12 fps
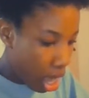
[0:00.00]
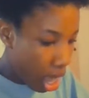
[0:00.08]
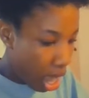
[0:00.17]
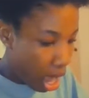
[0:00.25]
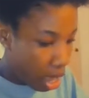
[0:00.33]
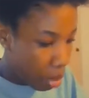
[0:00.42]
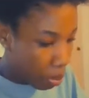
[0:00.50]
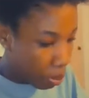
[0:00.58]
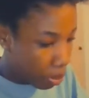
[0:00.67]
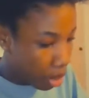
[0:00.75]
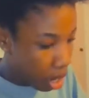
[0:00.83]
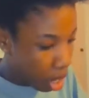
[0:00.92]
I
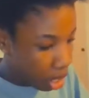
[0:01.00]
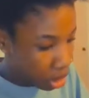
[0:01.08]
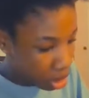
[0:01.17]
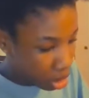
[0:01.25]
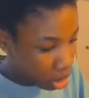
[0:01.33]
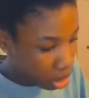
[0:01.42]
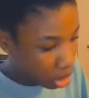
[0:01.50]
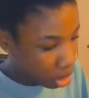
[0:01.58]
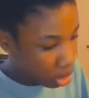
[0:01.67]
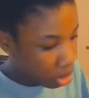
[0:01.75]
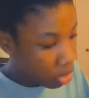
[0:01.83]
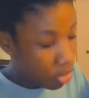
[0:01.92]
bought
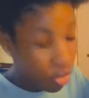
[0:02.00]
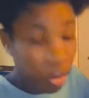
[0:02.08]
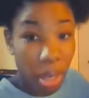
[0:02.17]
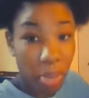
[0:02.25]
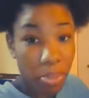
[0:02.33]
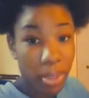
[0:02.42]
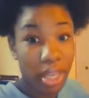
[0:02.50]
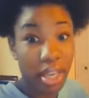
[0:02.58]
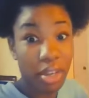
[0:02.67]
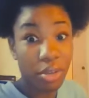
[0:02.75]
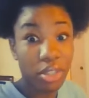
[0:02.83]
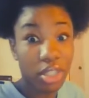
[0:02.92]
from my
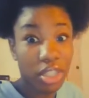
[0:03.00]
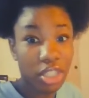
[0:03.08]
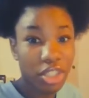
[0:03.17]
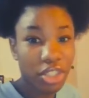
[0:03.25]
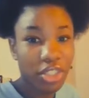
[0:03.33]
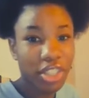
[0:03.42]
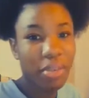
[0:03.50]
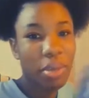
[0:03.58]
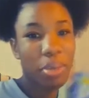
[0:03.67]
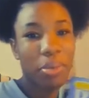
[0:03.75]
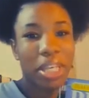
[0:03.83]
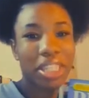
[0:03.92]
piano teacher when I
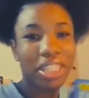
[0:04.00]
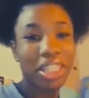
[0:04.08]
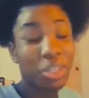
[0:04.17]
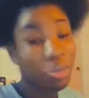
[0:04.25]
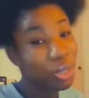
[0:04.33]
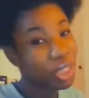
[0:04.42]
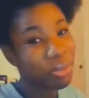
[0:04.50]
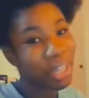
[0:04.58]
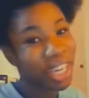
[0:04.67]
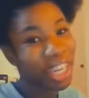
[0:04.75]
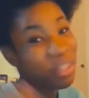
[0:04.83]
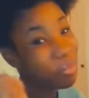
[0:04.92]
met my piano teacher, Mr.
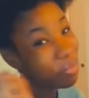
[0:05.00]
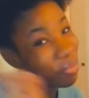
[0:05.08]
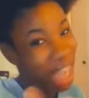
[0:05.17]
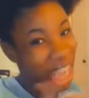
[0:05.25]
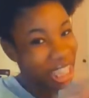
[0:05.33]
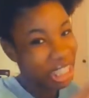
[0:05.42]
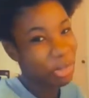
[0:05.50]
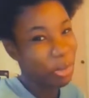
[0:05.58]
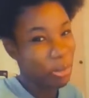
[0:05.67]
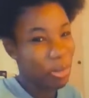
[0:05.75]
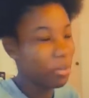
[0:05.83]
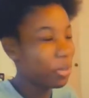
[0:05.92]
Brian. I still
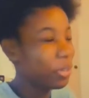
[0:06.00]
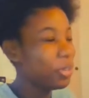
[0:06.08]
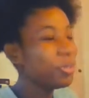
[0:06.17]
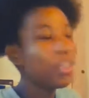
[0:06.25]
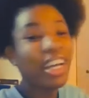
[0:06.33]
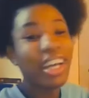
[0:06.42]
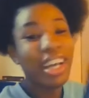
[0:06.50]
remember you.